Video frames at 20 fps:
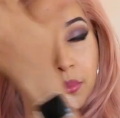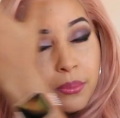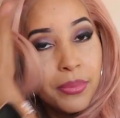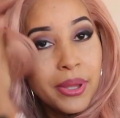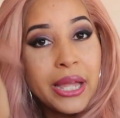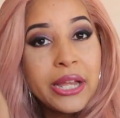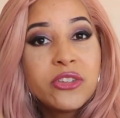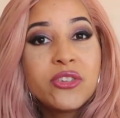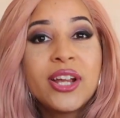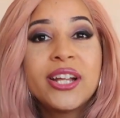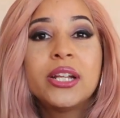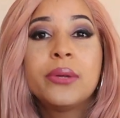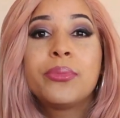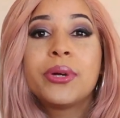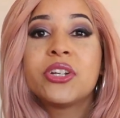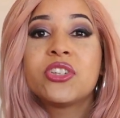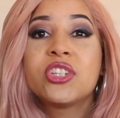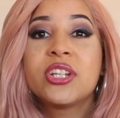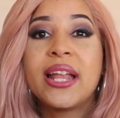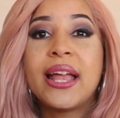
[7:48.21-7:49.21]
But I tried to
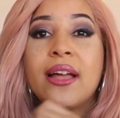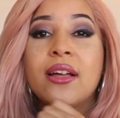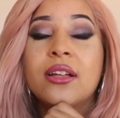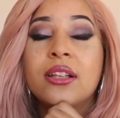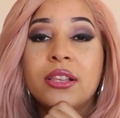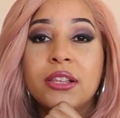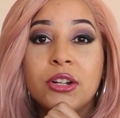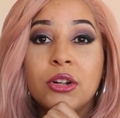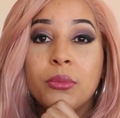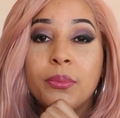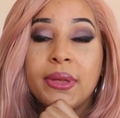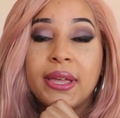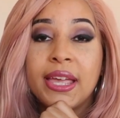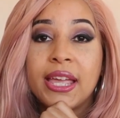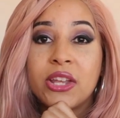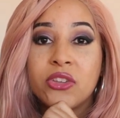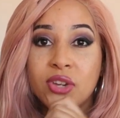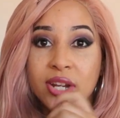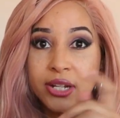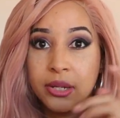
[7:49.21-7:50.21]
brush it out a little
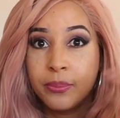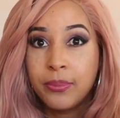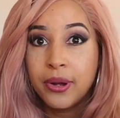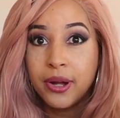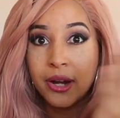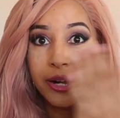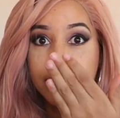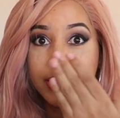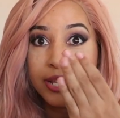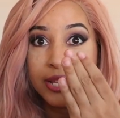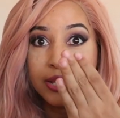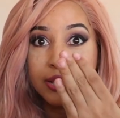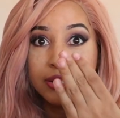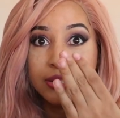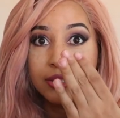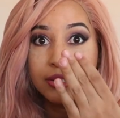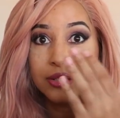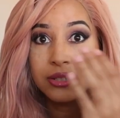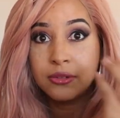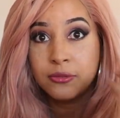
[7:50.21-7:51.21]
bit, tried to part
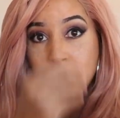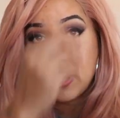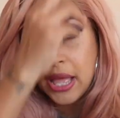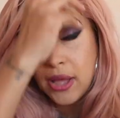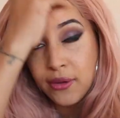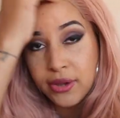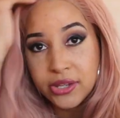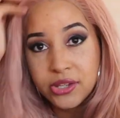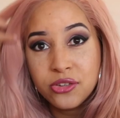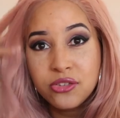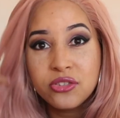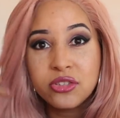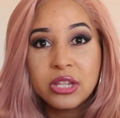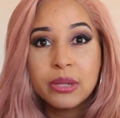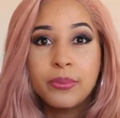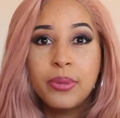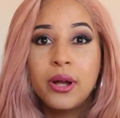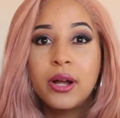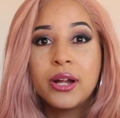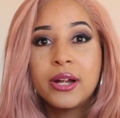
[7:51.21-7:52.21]
it how I usually
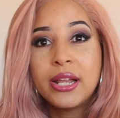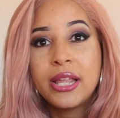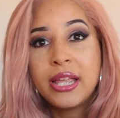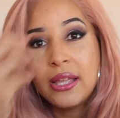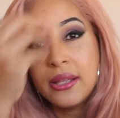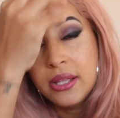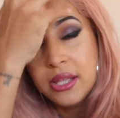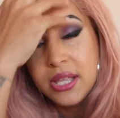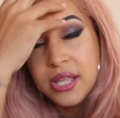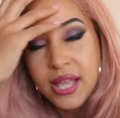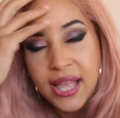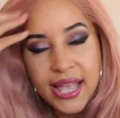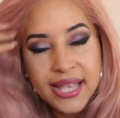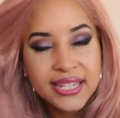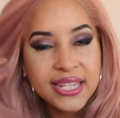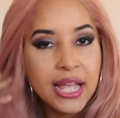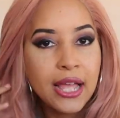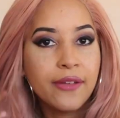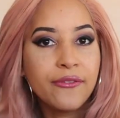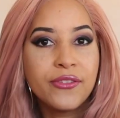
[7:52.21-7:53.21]
part it. I
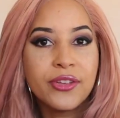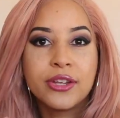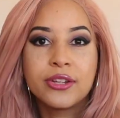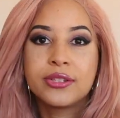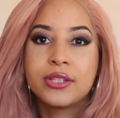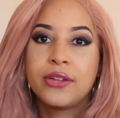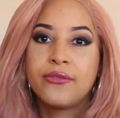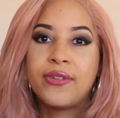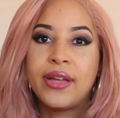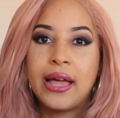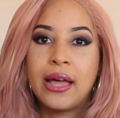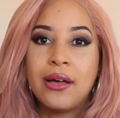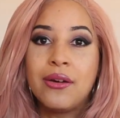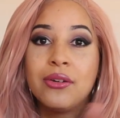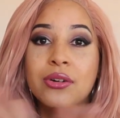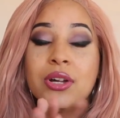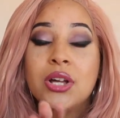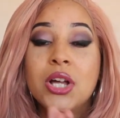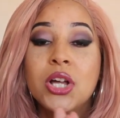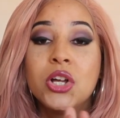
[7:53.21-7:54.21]
just gotta figure stuff
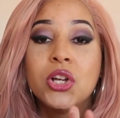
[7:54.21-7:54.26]
out.